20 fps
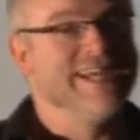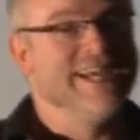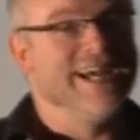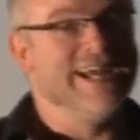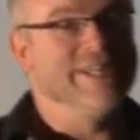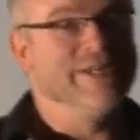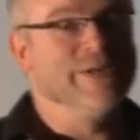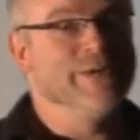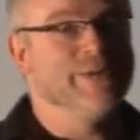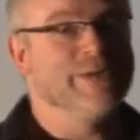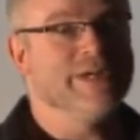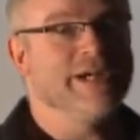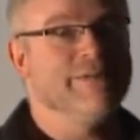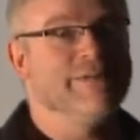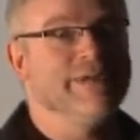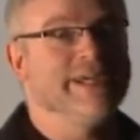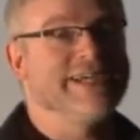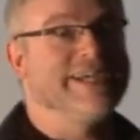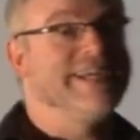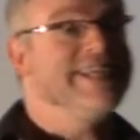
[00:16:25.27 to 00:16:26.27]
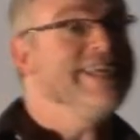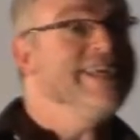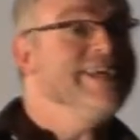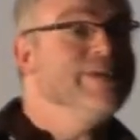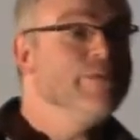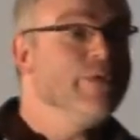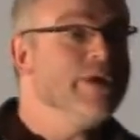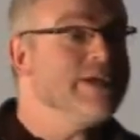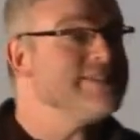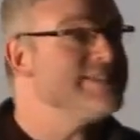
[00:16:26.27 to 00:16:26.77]
and you have a
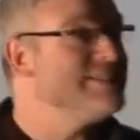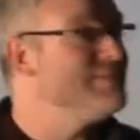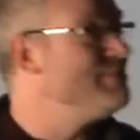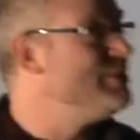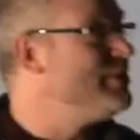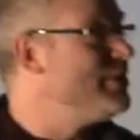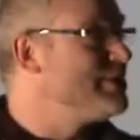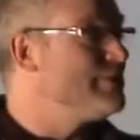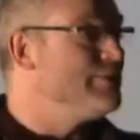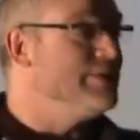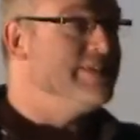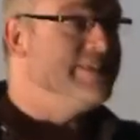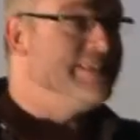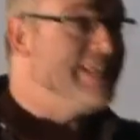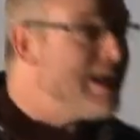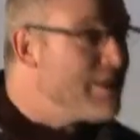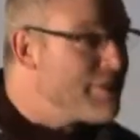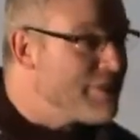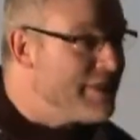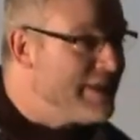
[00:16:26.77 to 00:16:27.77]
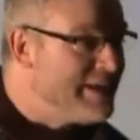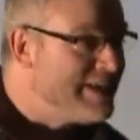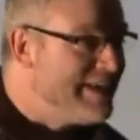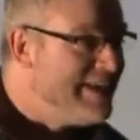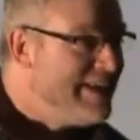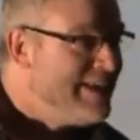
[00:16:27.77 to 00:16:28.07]
clean Western blot with nothing,